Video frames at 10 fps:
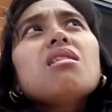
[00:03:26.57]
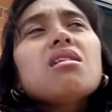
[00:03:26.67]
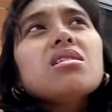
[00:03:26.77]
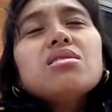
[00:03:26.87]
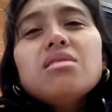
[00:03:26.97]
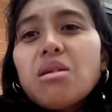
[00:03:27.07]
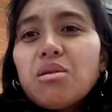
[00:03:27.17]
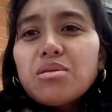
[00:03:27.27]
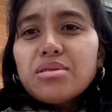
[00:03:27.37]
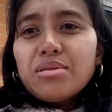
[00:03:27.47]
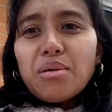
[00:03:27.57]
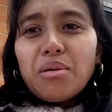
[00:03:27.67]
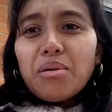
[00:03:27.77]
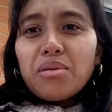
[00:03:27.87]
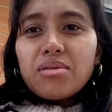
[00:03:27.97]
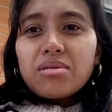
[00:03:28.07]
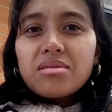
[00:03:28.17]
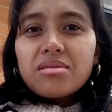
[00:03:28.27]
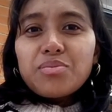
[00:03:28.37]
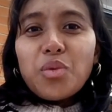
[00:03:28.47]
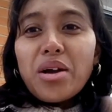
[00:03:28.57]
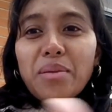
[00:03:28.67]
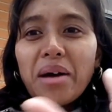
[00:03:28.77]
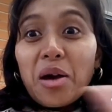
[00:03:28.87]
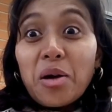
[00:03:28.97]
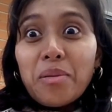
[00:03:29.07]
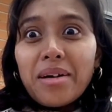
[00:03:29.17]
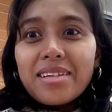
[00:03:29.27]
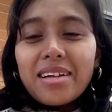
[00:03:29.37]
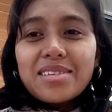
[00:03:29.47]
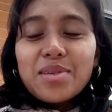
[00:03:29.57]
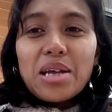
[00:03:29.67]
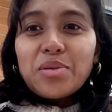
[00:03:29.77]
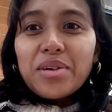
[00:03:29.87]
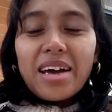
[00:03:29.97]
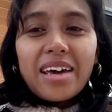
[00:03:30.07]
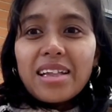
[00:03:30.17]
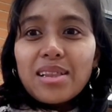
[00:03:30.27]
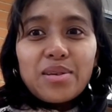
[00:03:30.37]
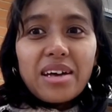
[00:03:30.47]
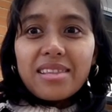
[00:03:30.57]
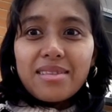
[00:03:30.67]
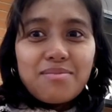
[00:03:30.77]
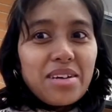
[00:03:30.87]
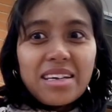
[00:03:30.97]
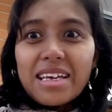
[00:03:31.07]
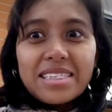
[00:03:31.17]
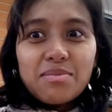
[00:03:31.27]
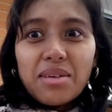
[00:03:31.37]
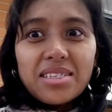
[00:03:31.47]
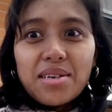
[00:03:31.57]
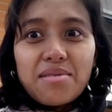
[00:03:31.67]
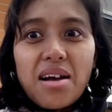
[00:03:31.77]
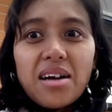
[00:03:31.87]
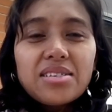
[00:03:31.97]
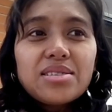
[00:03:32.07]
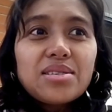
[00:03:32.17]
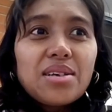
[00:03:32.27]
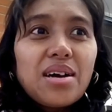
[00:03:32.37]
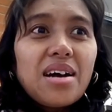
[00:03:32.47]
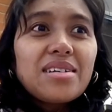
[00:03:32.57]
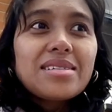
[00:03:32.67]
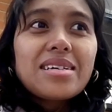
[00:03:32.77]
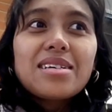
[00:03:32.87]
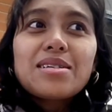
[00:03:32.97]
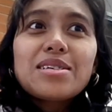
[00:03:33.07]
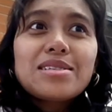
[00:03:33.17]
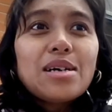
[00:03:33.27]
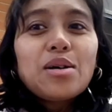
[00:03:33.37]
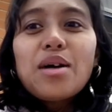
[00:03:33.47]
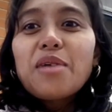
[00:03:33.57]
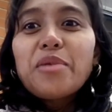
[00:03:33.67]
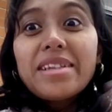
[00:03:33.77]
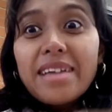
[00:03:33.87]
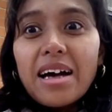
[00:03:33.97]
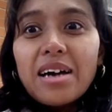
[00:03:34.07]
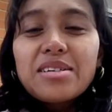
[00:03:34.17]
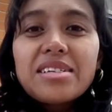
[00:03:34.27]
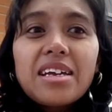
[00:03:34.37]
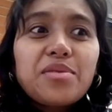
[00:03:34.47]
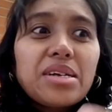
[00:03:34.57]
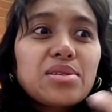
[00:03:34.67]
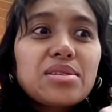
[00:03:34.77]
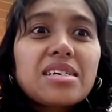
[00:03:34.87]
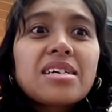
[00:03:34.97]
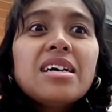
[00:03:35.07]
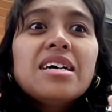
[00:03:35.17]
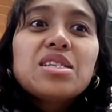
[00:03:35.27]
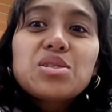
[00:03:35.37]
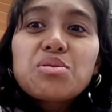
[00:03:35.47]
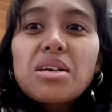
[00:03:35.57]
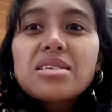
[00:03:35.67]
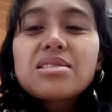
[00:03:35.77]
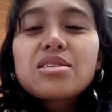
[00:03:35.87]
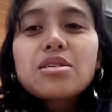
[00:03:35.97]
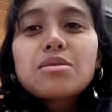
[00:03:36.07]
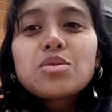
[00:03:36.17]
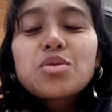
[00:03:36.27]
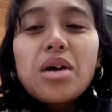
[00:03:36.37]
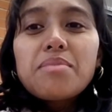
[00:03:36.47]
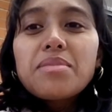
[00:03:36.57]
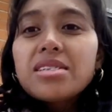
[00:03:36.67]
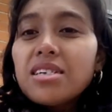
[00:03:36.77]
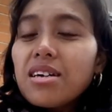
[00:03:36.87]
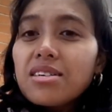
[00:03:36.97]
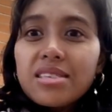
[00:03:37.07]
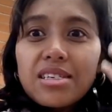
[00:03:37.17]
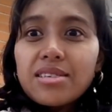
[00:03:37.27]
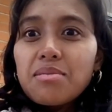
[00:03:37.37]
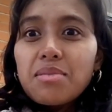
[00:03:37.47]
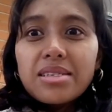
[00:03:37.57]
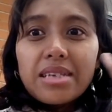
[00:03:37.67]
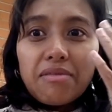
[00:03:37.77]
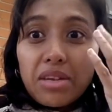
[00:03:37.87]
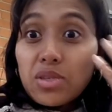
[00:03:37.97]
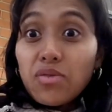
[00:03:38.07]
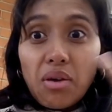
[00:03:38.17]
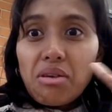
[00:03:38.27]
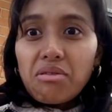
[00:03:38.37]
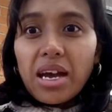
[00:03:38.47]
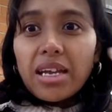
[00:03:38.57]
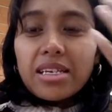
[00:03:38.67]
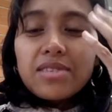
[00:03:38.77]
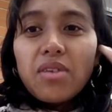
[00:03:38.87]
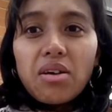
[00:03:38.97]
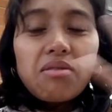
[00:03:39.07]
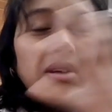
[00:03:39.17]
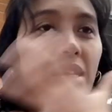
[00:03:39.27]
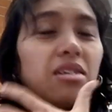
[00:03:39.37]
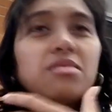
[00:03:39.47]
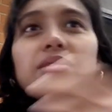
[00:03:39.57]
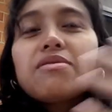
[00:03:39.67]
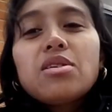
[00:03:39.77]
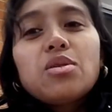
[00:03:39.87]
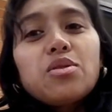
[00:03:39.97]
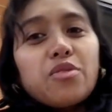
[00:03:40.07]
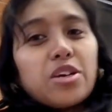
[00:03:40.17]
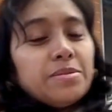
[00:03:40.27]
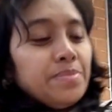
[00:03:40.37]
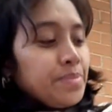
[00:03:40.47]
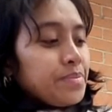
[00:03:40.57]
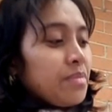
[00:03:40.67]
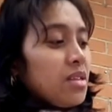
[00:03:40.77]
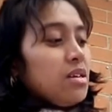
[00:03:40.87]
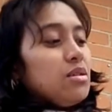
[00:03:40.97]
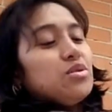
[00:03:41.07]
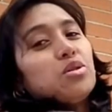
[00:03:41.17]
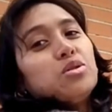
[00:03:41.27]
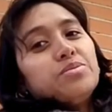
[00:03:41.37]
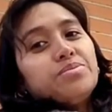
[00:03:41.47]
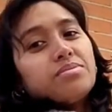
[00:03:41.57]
I don't know. So buwan mo kay akong mata, so I can't look at my classmates around. So I went out and went to the restroom to wipe my tears, and I see myself. It's very red. It's very red all over. So